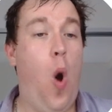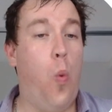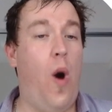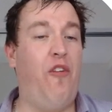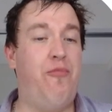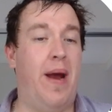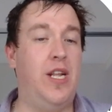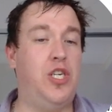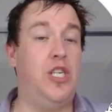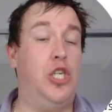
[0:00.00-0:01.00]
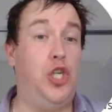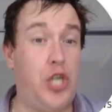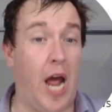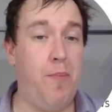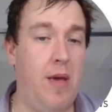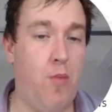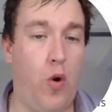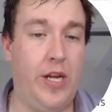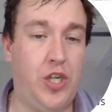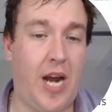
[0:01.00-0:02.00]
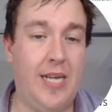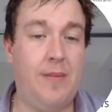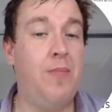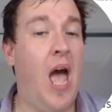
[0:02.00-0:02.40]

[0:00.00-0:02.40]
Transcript: Wealth Management, J P Morgan Chase,